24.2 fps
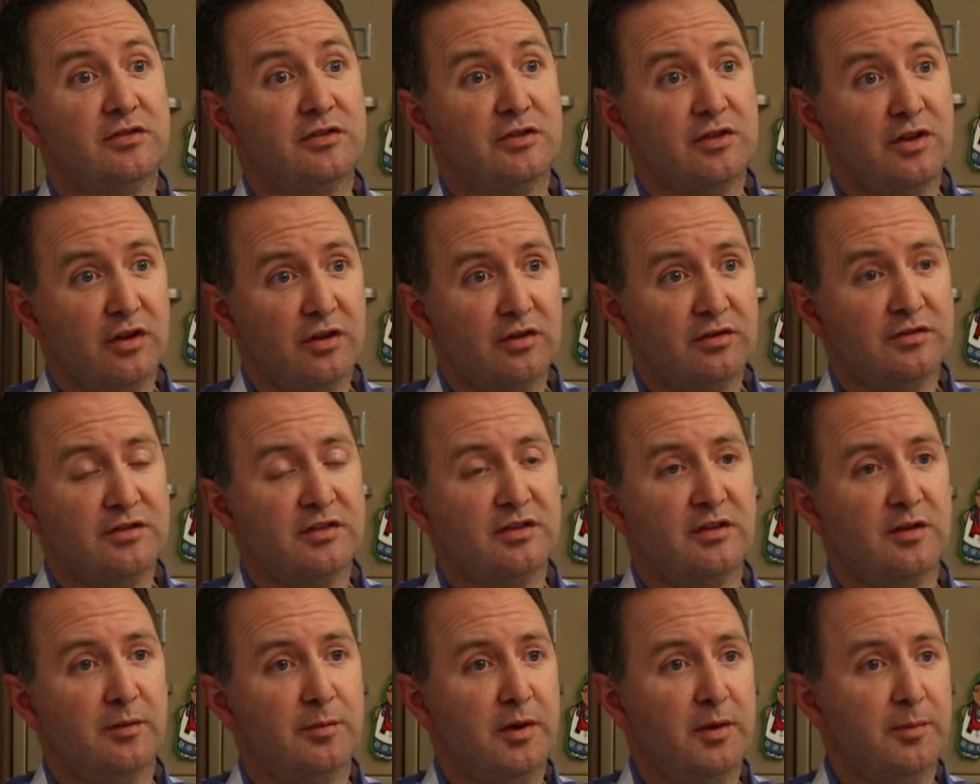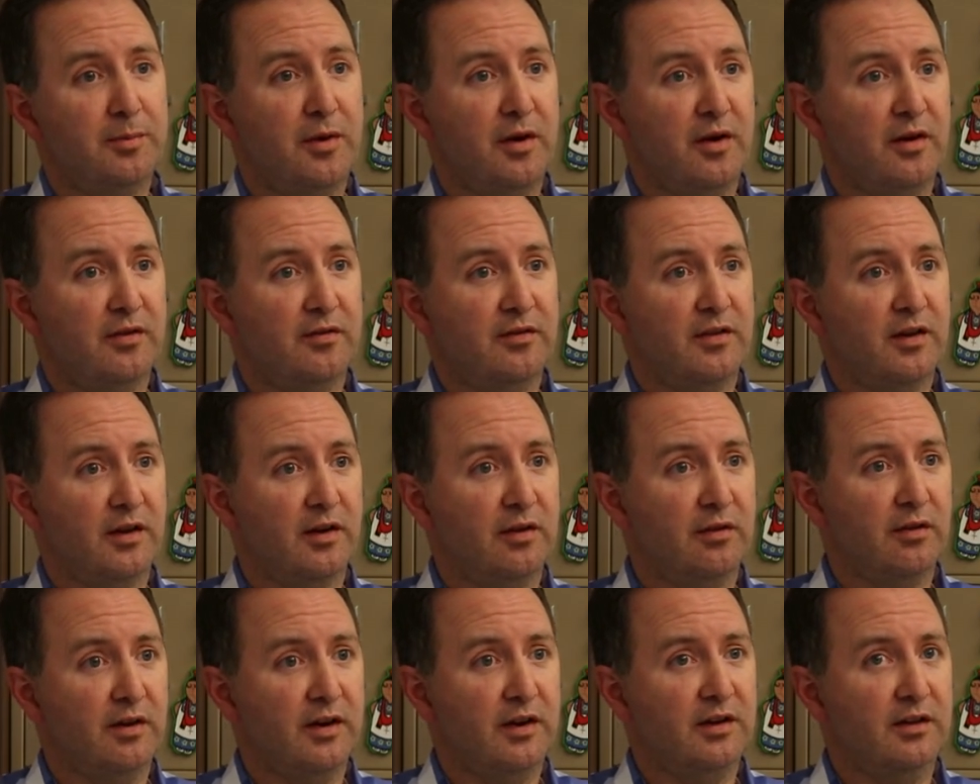chosen to be part of the
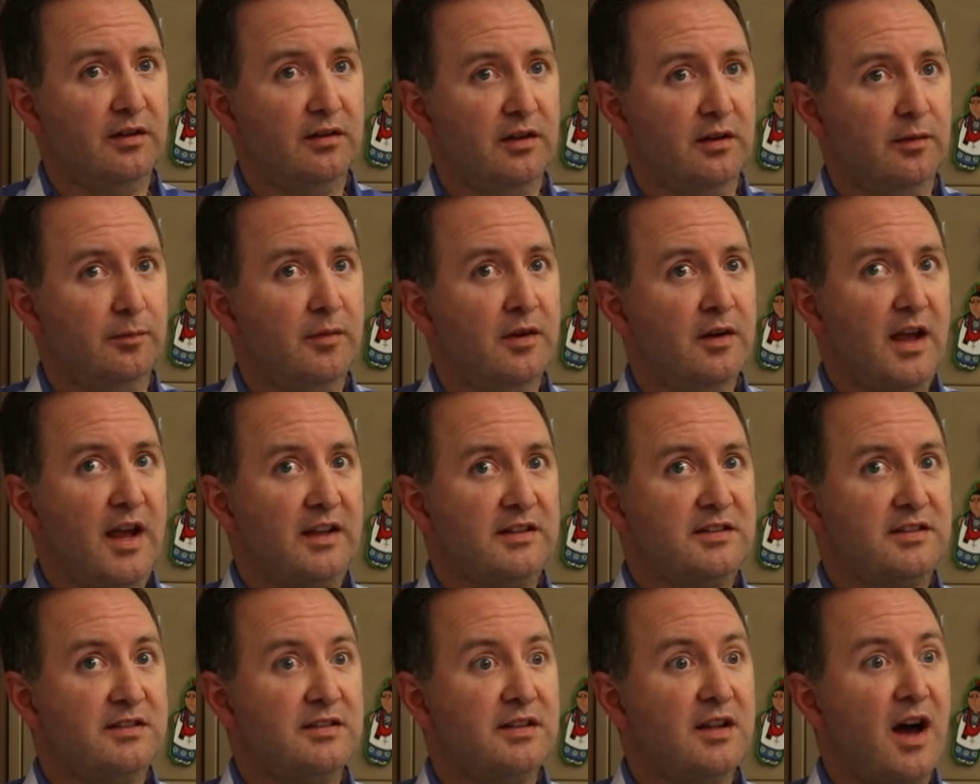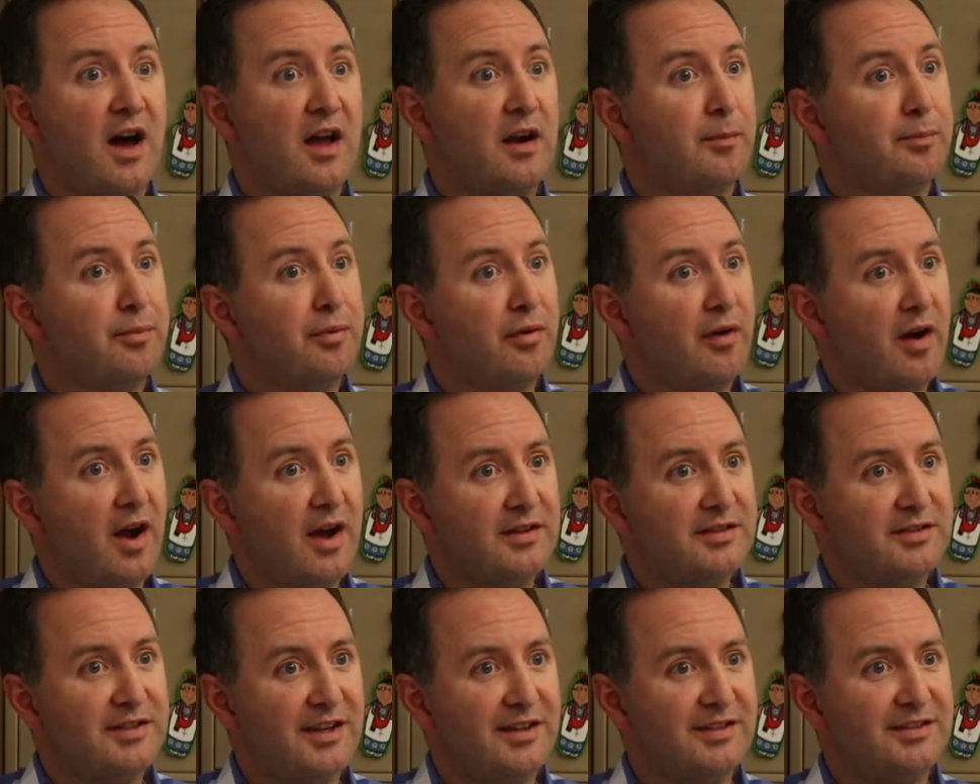curriculum? It's not a
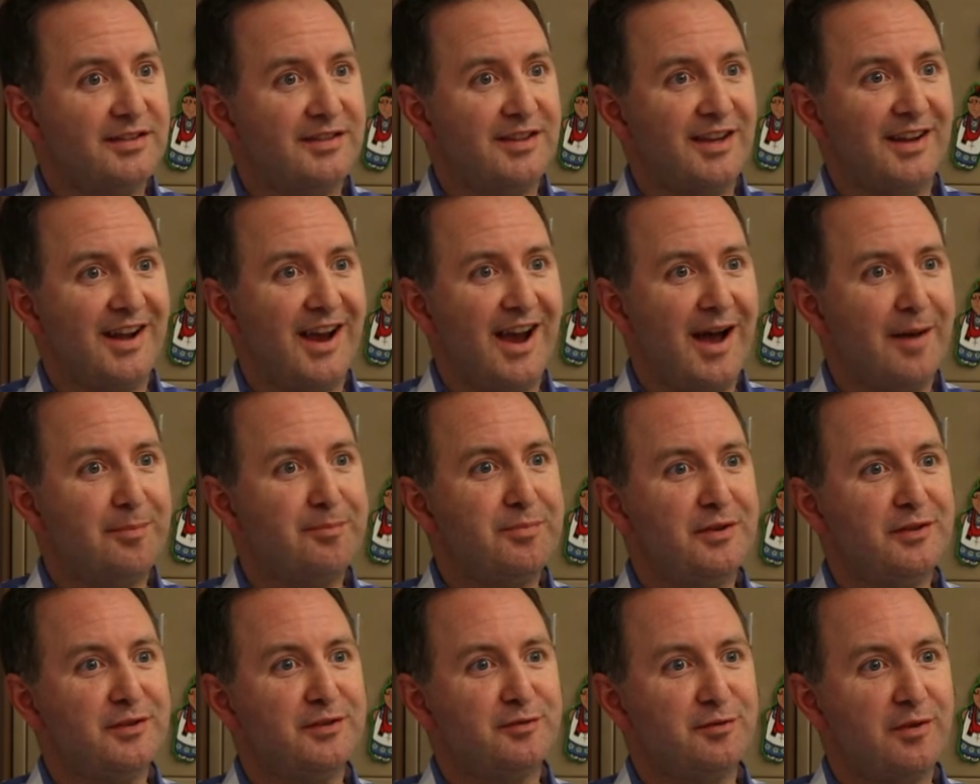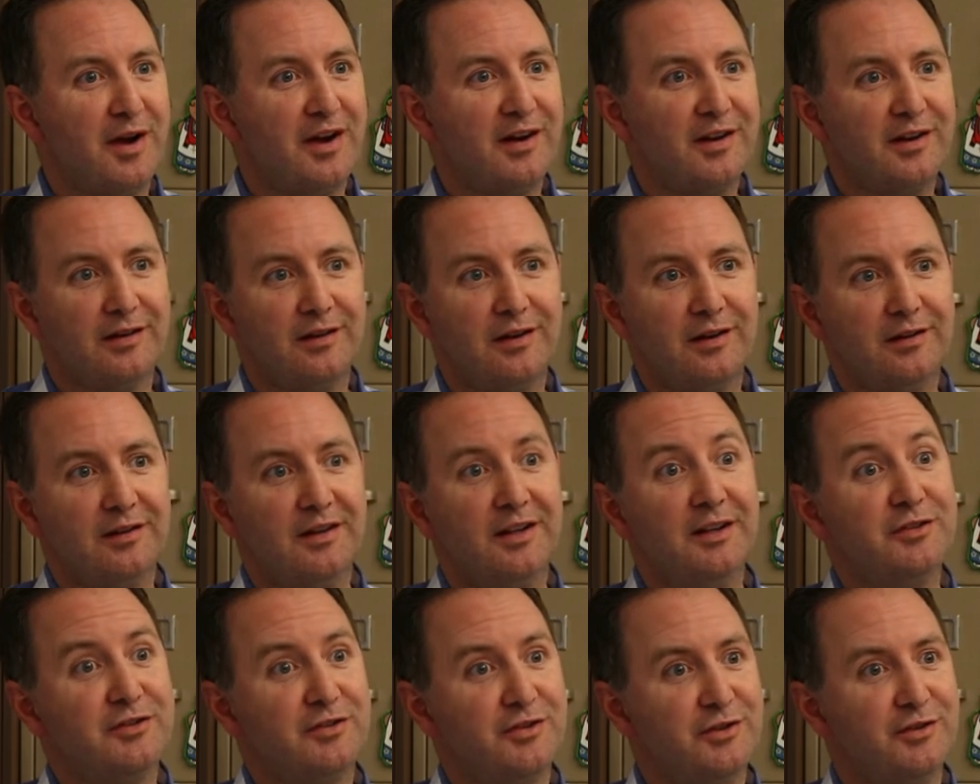process that happens
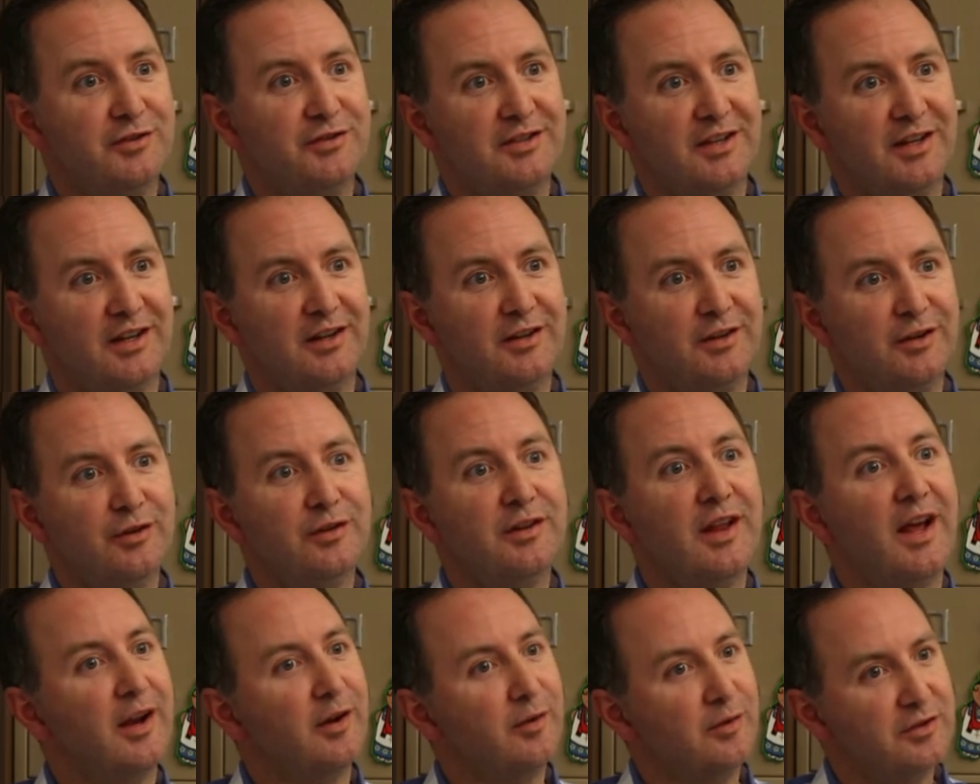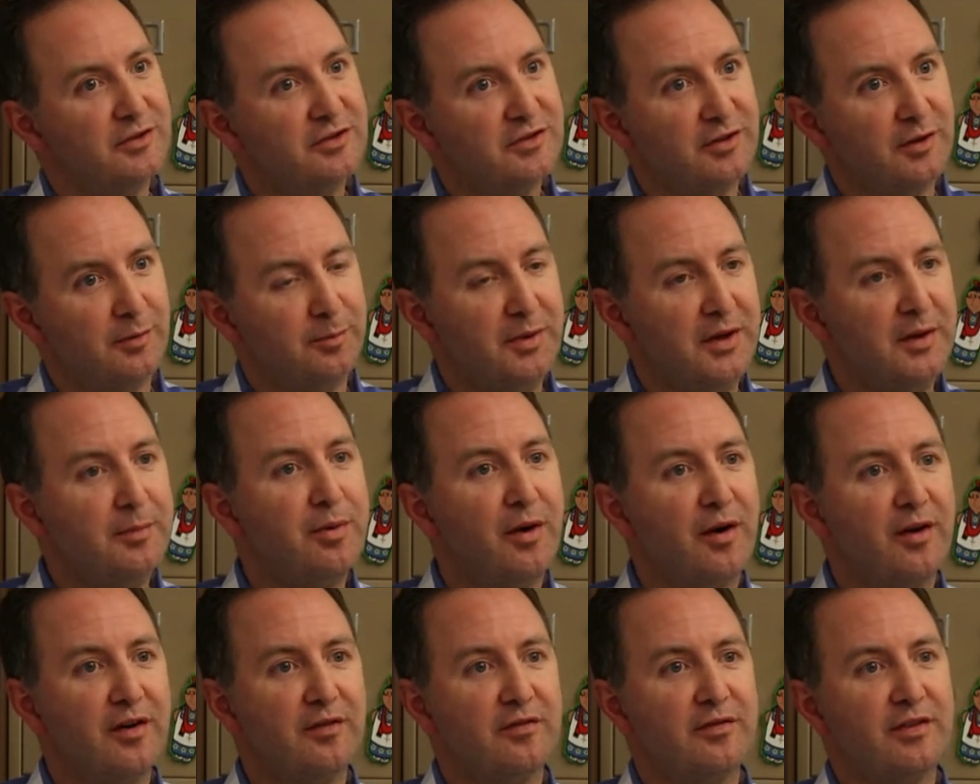regularly, choosing a new language to be
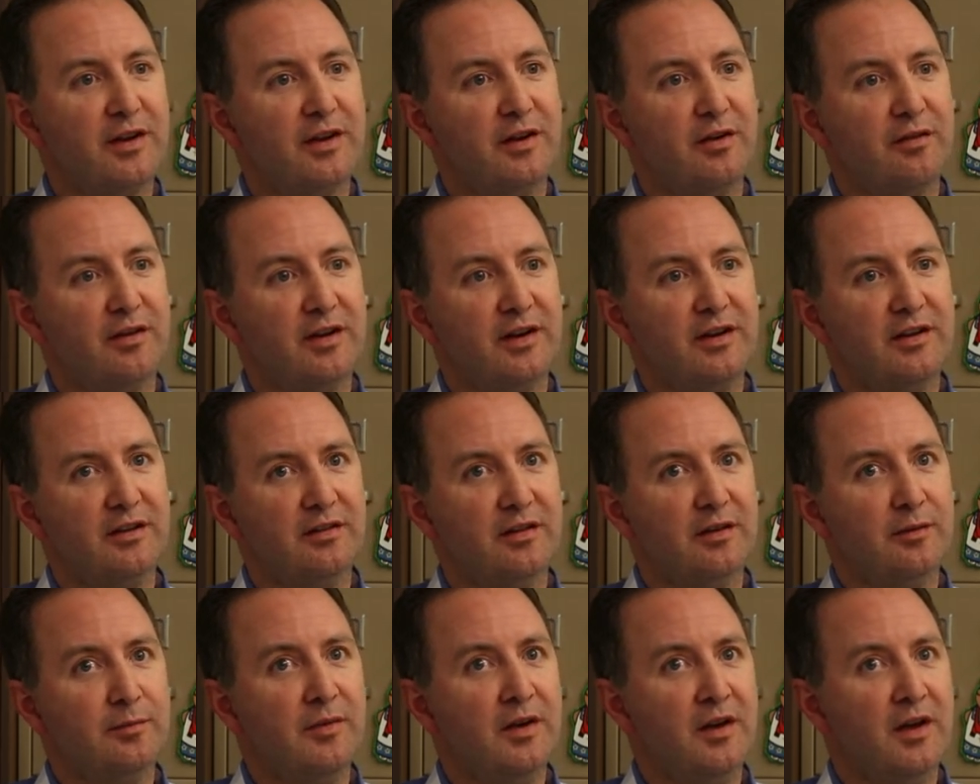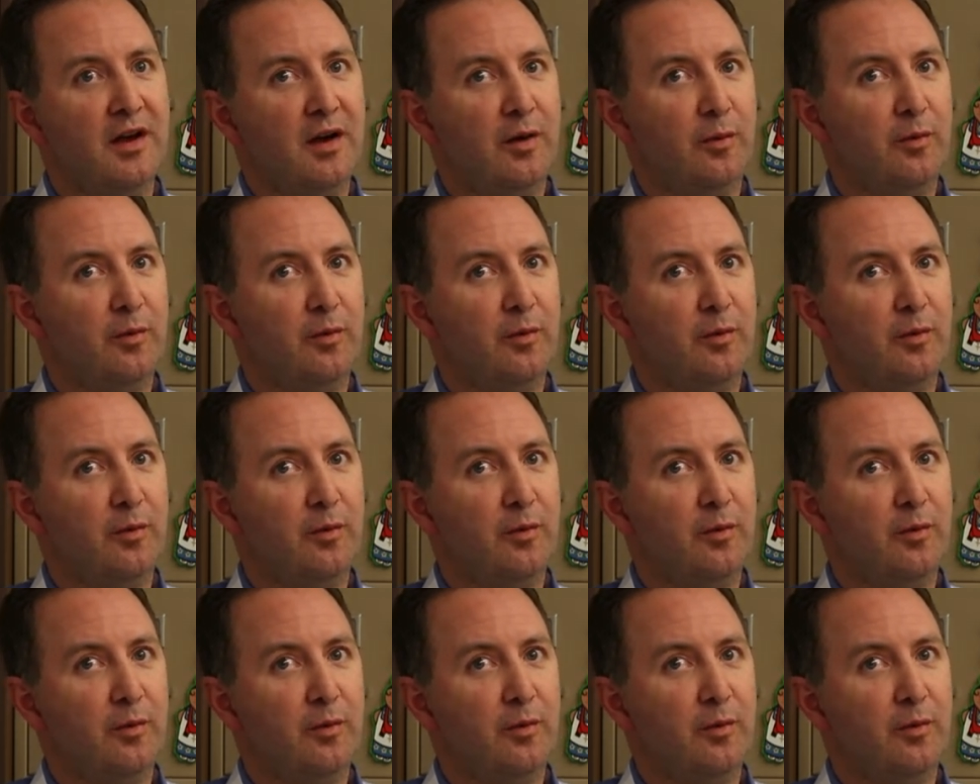part of the curriculum.